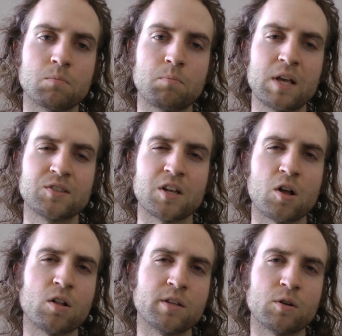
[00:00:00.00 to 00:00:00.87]
based on
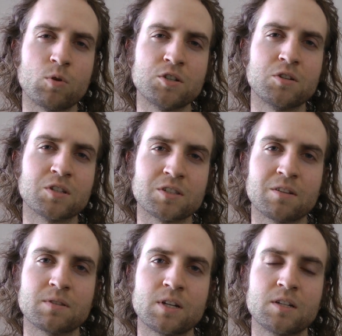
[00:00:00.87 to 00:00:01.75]
all the original
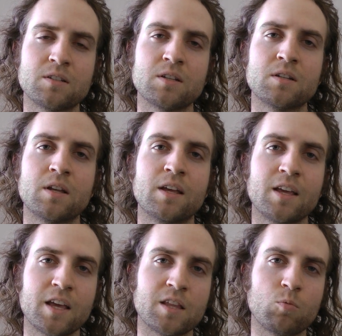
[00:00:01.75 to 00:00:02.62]
stuff that I did,
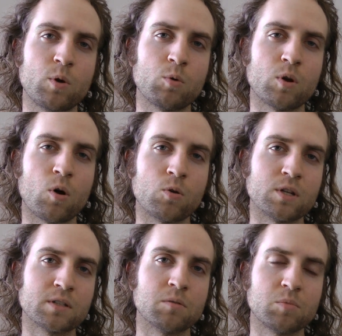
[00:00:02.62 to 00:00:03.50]
and then we would own
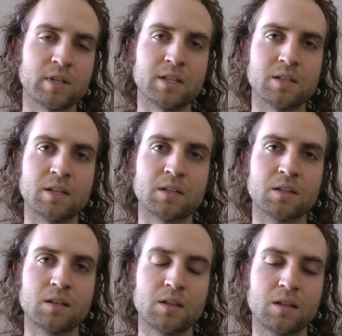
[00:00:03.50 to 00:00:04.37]
it completely.
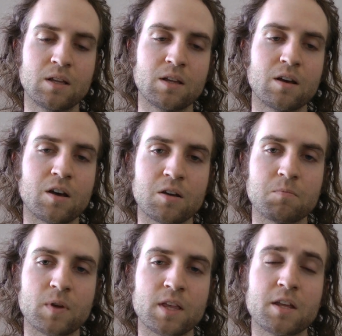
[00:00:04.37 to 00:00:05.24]

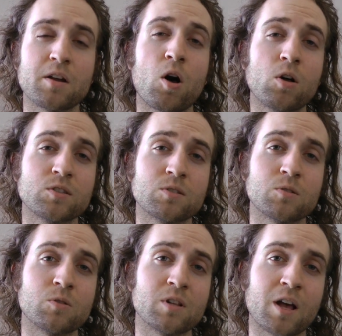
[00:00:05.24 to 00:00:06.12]
And then it
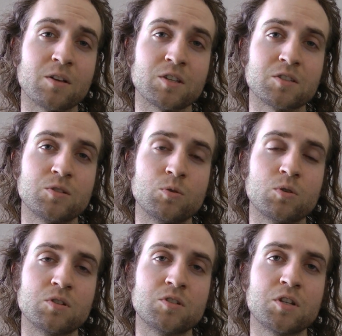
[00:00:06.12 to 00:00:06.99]
also allows us to
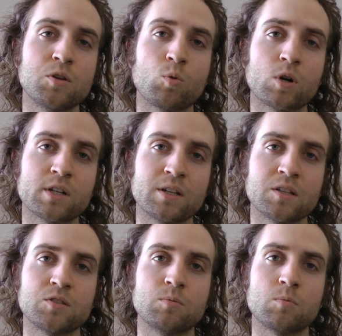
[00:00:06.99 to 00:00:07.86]
continue working
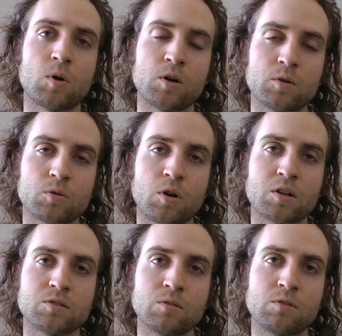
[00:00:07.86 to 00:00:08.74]
on Super Mario
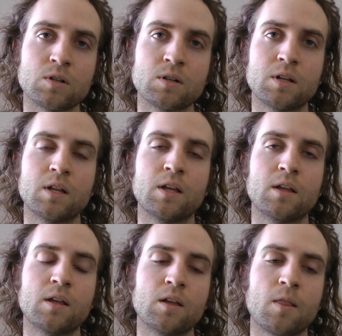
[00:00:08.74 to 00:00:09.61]
Crossover
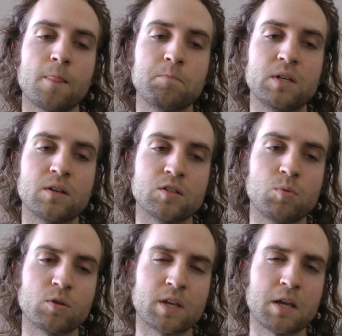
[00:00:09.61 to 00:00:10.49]
because
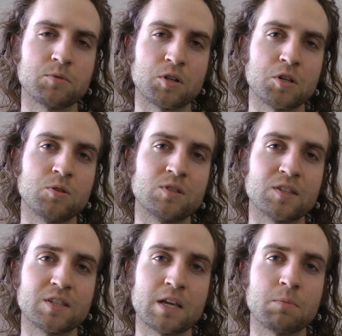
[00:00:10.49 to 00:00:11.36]
both games are going to use the
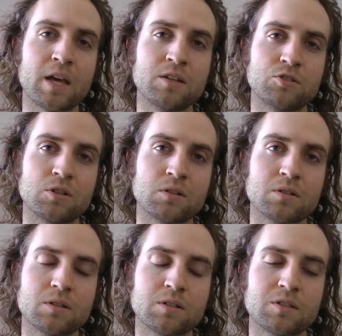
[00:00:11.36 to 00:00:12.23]
same engine.
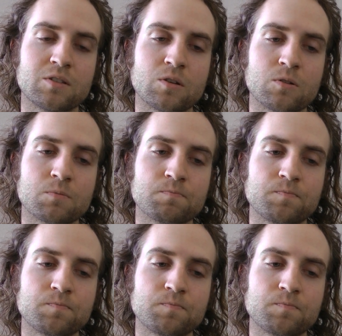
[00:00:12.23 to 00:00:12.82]
So